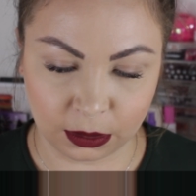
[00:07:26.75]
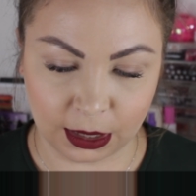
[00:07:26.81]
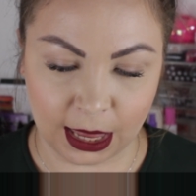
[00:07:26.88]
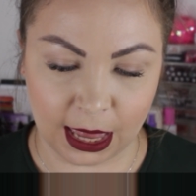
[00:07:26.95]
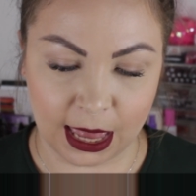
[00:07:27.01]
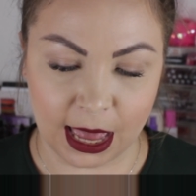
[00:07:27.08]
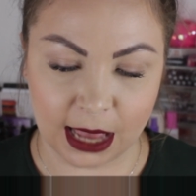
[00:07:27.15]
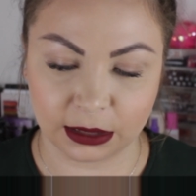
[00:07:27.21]

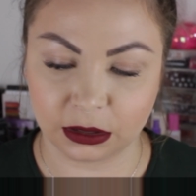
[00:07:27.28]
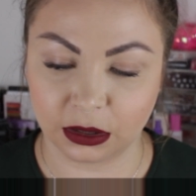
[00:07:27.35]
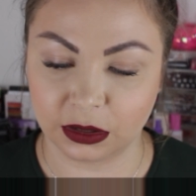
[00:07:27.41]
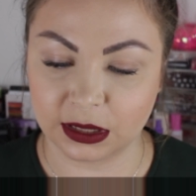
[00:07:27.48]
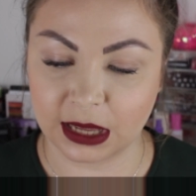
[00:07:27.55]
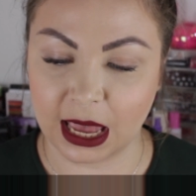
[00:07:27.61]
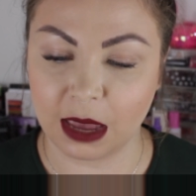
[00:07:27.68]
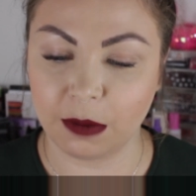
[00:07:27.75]
Okay, yeah, so
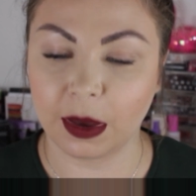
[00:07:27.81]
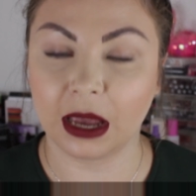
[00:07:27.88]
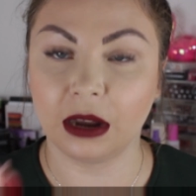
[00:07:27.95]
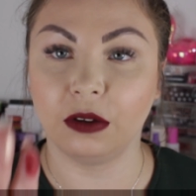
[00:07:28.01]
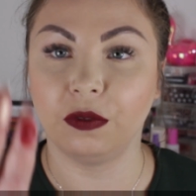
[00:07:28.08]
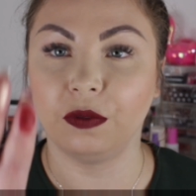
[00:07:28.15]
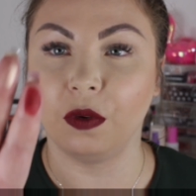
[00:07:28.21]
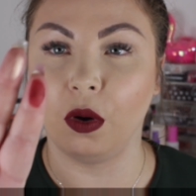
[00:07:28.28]
same
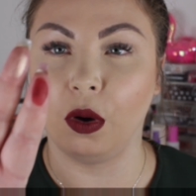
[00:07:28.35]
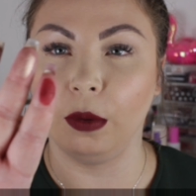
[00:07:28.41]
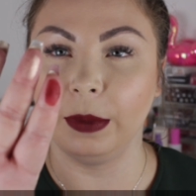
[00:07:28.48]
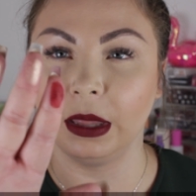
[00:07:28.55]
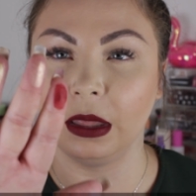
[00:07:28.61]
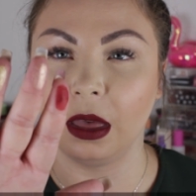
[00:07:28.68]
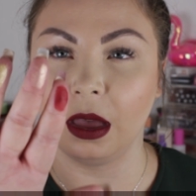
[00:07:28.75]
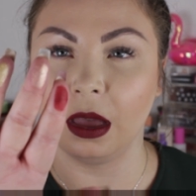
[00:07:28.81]
kind of
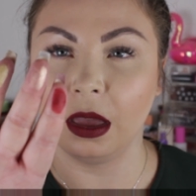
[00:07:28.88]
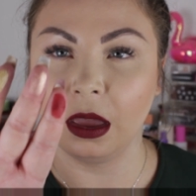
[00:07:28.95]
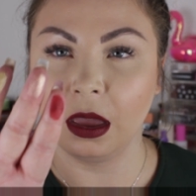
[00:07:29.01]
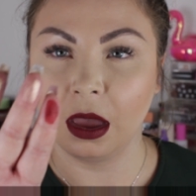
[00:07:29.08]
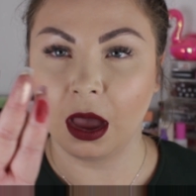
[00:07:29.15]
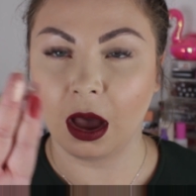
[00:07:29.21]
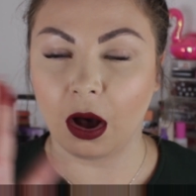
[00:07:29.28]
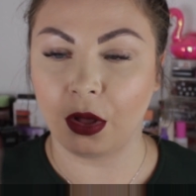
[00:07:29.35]
formula
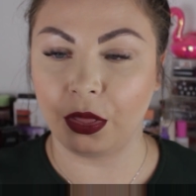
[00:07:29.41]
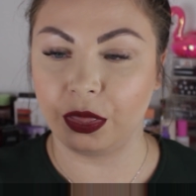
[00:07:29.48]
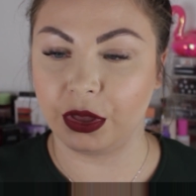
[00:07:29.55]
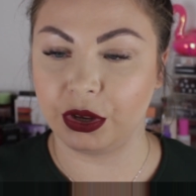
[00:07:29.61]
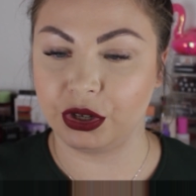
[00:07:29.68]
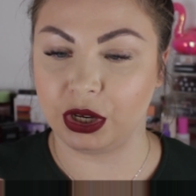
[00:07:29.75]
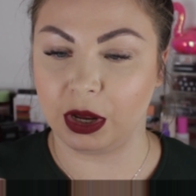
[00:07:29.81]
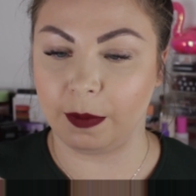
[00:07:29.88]
on
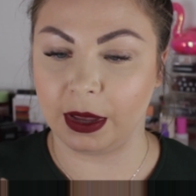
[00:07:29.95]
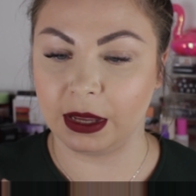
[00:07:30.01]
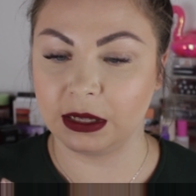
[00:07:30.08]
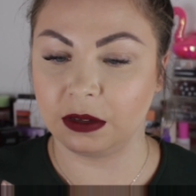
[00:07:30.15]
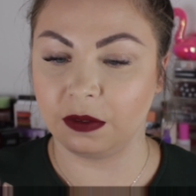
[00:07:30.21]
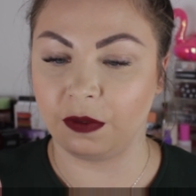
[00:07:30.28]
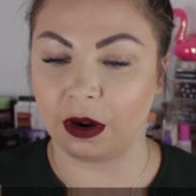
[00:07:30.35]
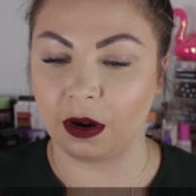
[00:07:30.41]
the
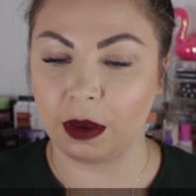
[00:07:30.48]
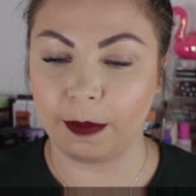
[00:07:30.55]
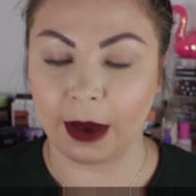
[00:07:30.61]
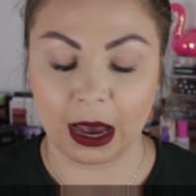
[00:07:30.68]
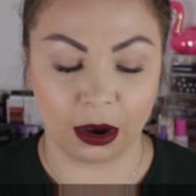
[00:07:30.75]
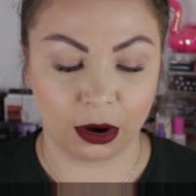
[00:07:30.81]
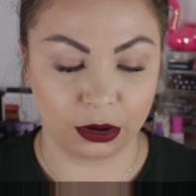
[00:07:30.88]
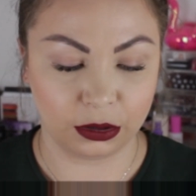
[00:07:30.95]
shimmers, very
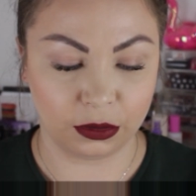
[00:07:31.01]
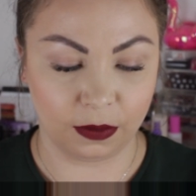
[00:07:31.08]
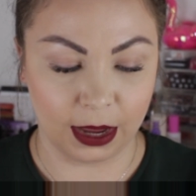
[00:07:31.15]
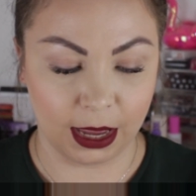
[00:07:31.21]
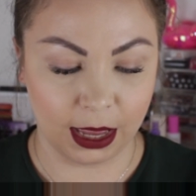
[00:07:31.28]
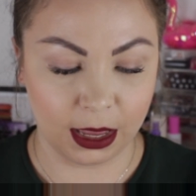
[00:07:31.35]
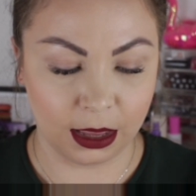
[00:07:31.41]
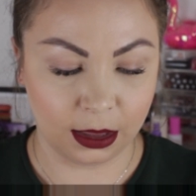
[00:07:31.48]

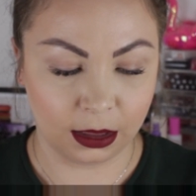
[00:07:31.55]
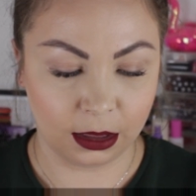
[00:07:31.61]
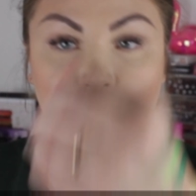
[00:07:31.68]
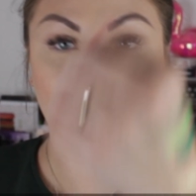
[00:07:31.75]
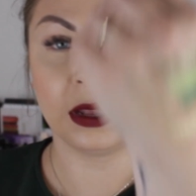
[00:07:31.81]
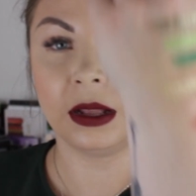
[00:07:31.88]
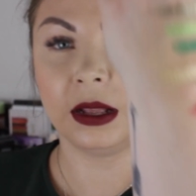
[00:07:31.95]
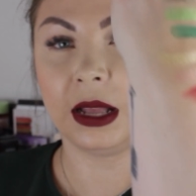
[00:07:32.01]
powdery,
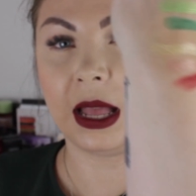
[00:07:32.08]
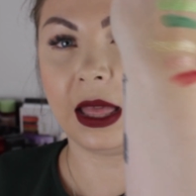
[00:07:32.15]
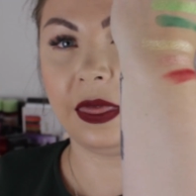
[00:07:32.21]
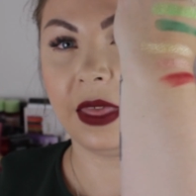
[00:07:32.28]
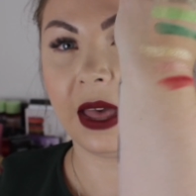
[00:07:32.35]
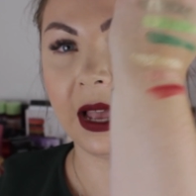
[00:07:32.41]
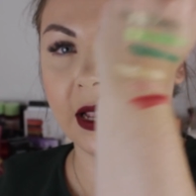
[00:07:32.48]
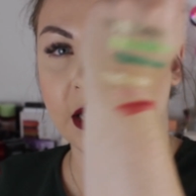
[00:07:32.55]

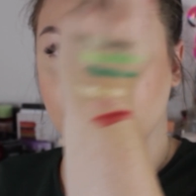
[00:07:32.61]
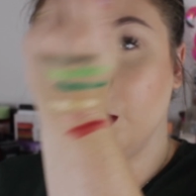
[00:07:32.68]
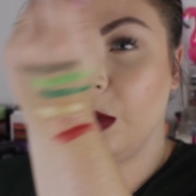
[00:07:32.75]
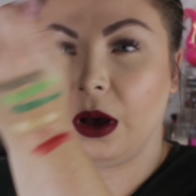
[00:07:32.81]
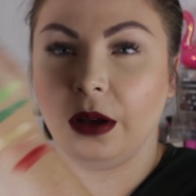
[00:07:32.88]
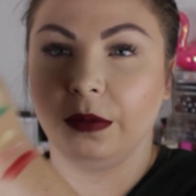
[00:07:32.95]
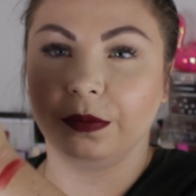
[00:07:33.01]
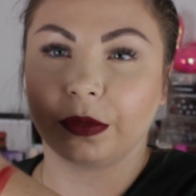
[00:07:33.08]
and that is
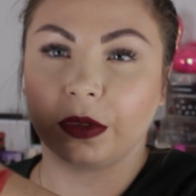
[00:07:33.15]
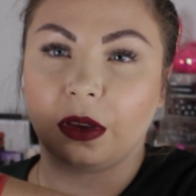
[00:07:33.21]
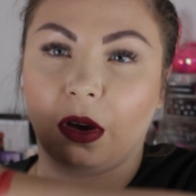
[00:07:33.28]
what...